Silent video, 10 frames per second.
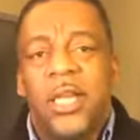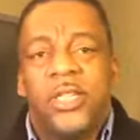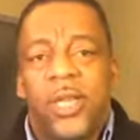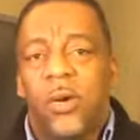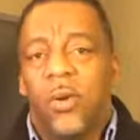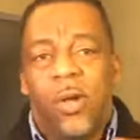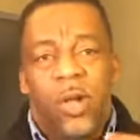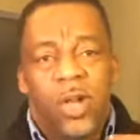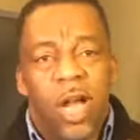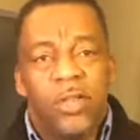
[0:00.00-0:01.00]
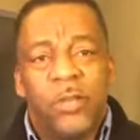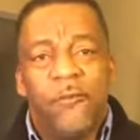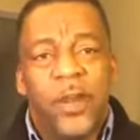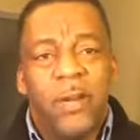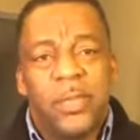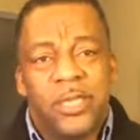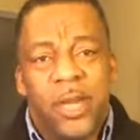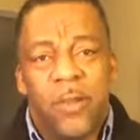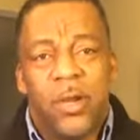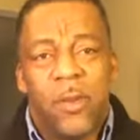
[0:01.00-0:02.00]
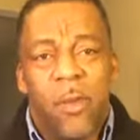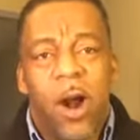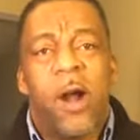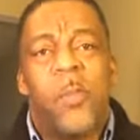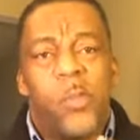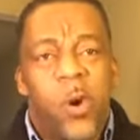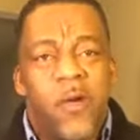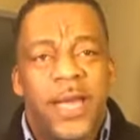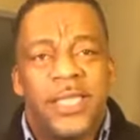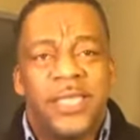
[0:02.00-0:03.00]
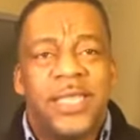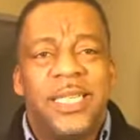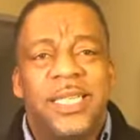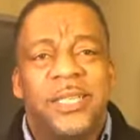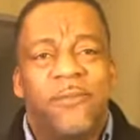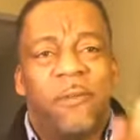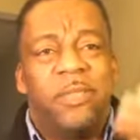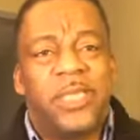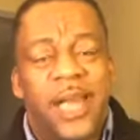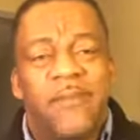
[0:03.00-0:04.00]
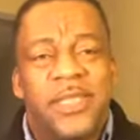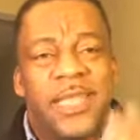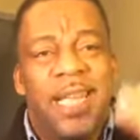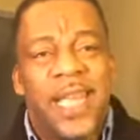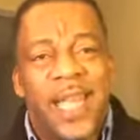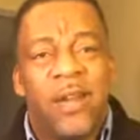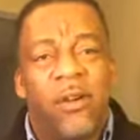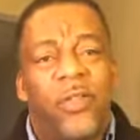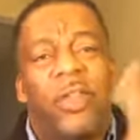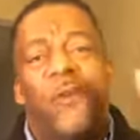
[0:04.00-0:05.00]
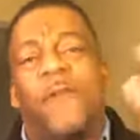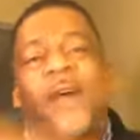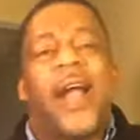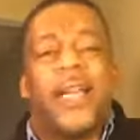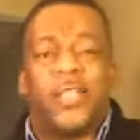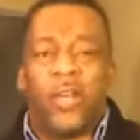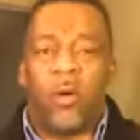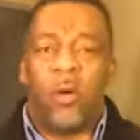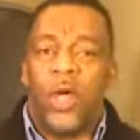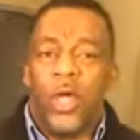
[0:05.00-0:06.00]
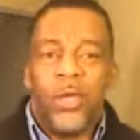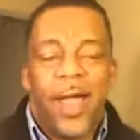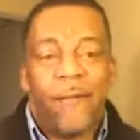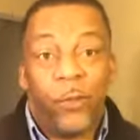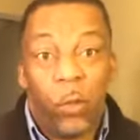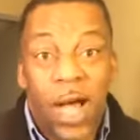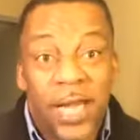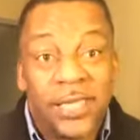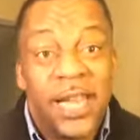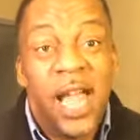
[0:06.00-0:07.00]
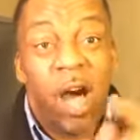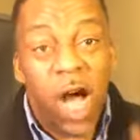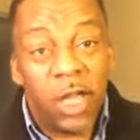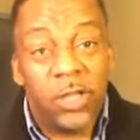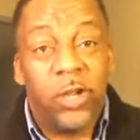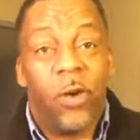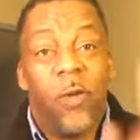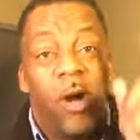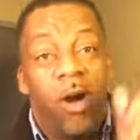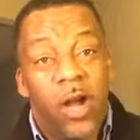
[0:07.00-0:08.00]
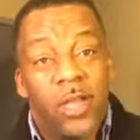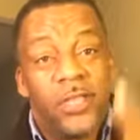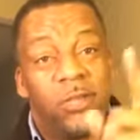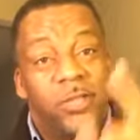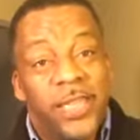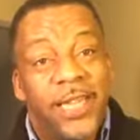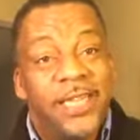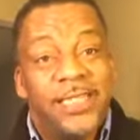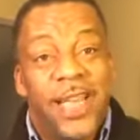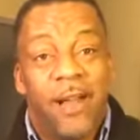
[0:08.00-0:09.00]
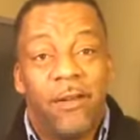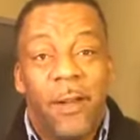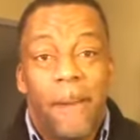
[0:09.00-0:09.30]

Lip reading: So, Culture Freedom is coming on tomorrow. Poor Righteous Teachers from 7 to 8 on the On Fire show. You have to watch. Also, check this out.